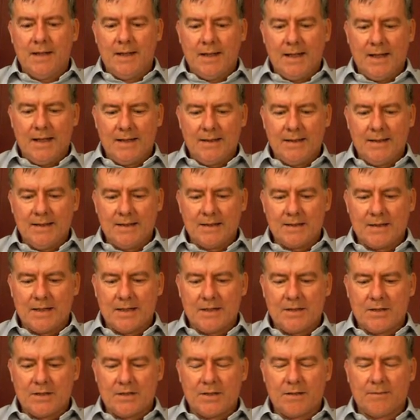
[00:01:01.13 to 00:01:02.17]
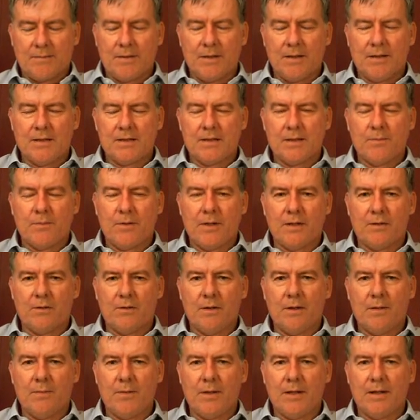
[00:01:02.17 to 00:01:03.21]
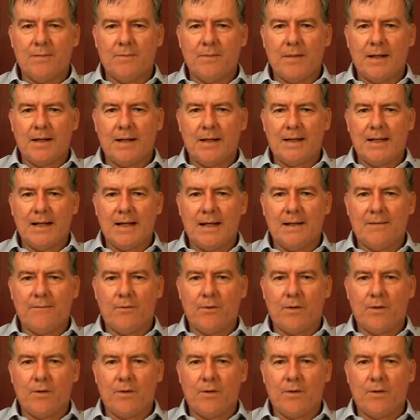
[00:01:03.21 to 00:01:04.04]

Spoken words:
And in a sense it's a bread and butter garden